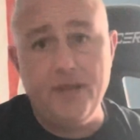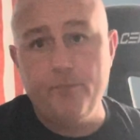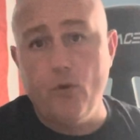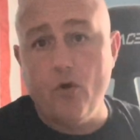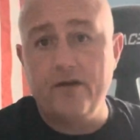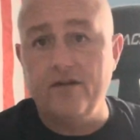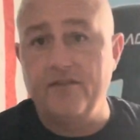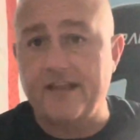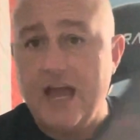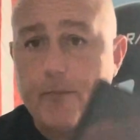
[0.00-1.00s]
part of the
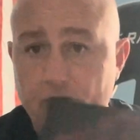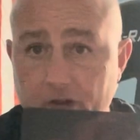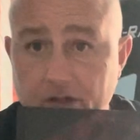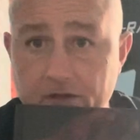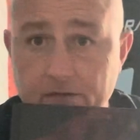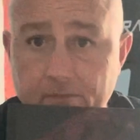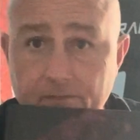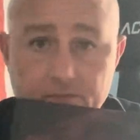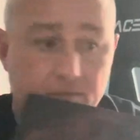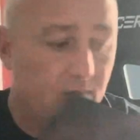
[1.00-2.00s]
Camarilla,
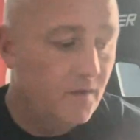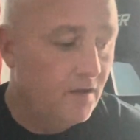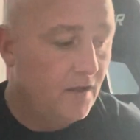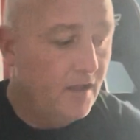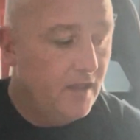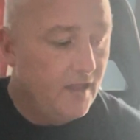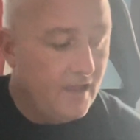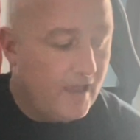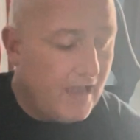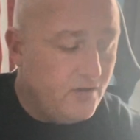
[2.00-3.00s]

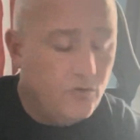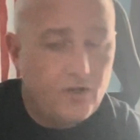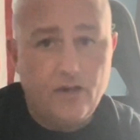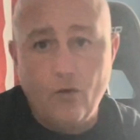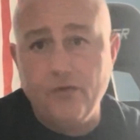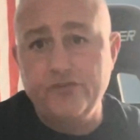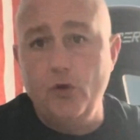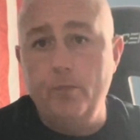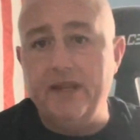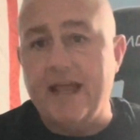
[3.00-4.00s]
and you can also
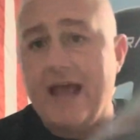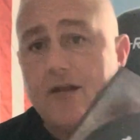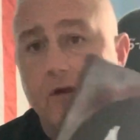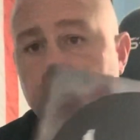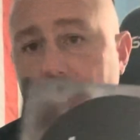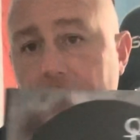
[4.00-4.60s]
be Anarch